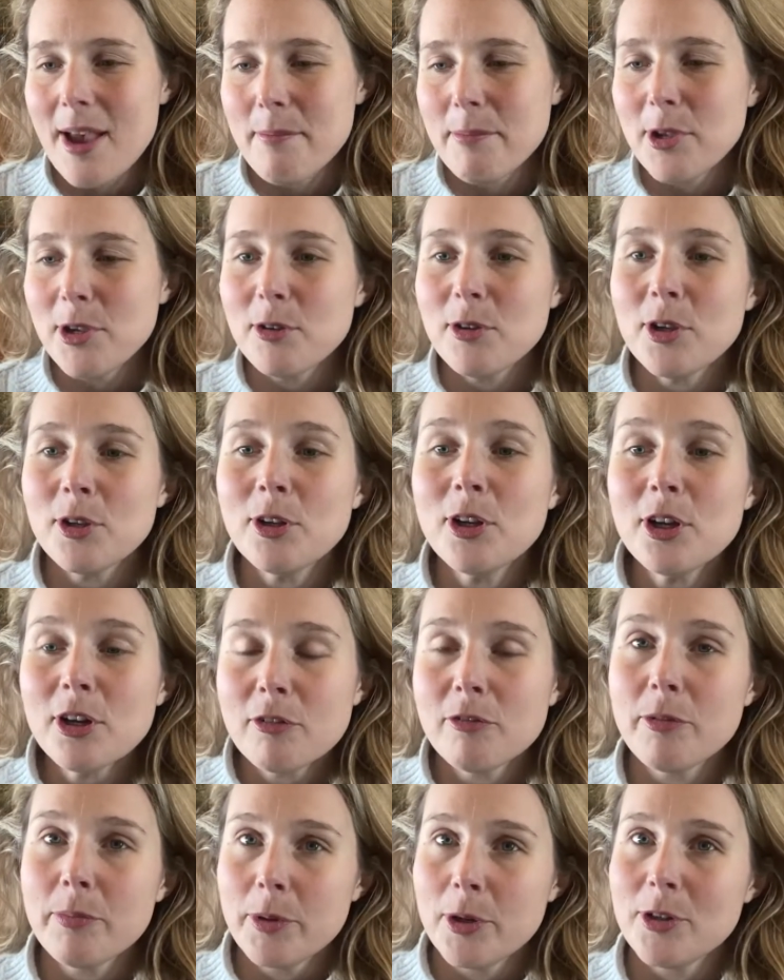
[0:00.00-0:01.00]
You look
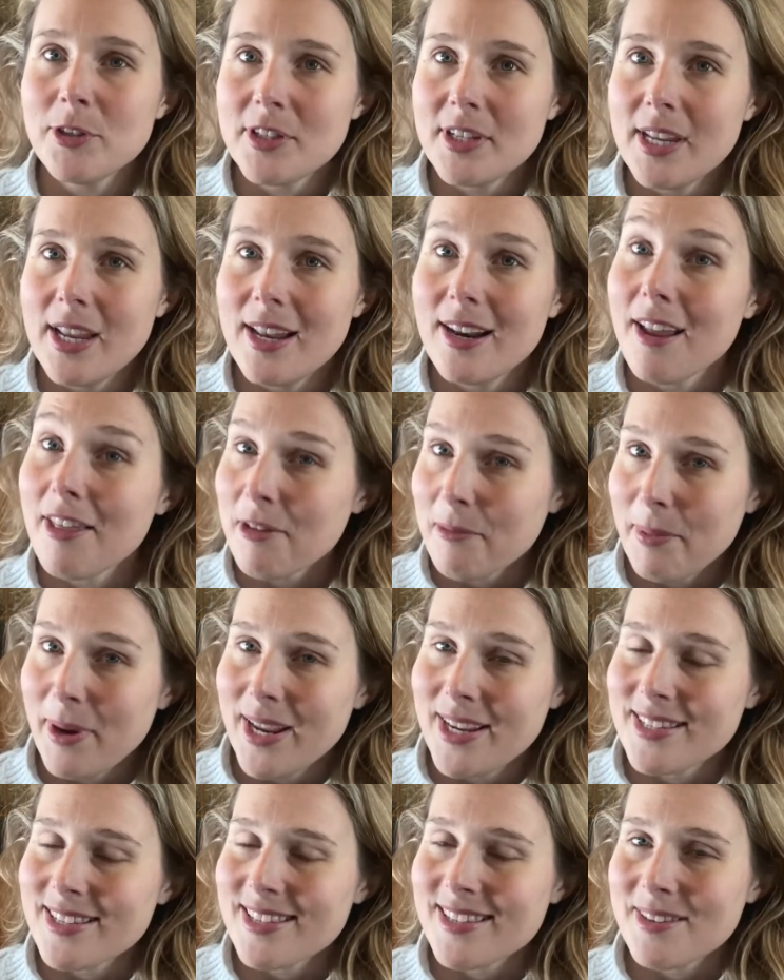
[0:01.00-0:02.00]
for beauty in other
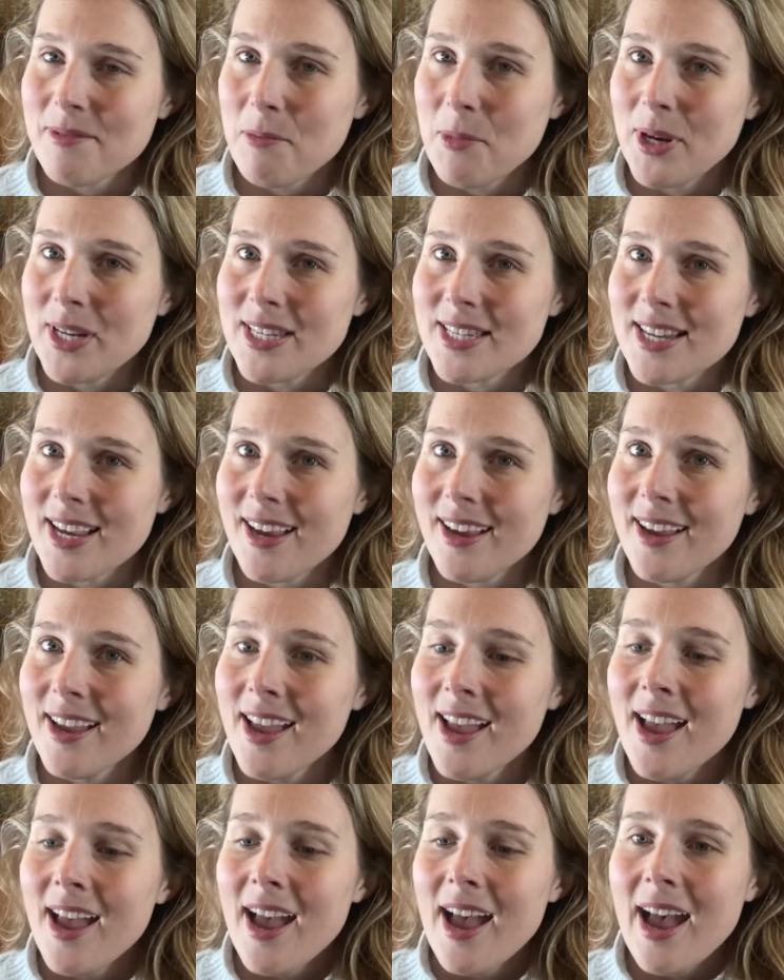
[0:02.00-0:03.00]
places in winter.
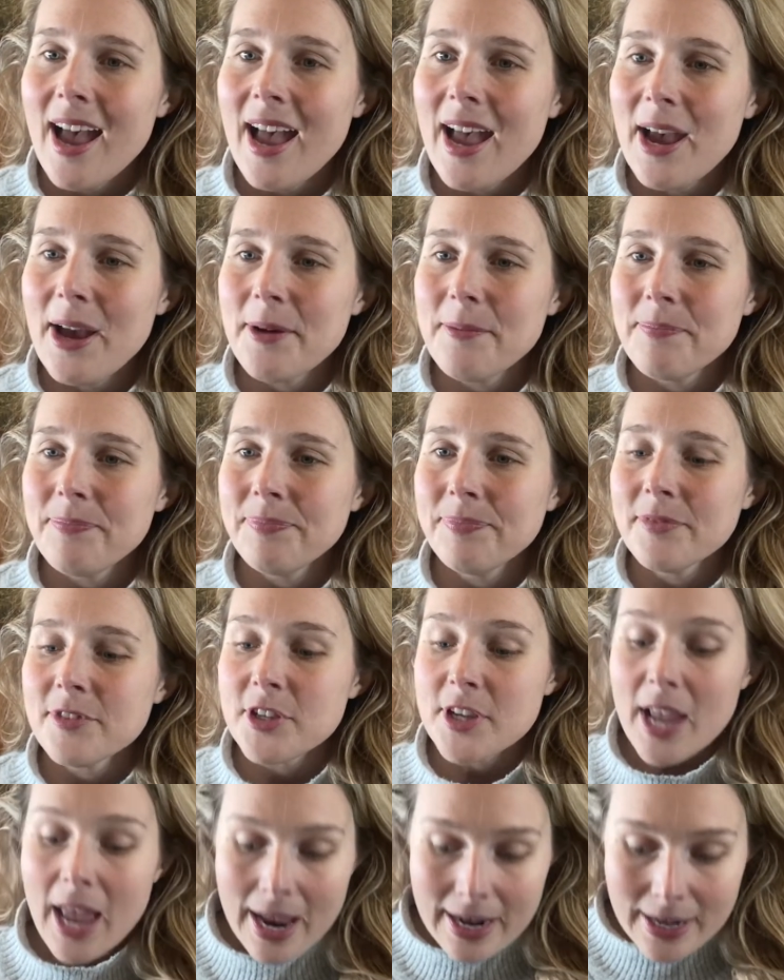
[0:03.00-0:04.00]
So yeah,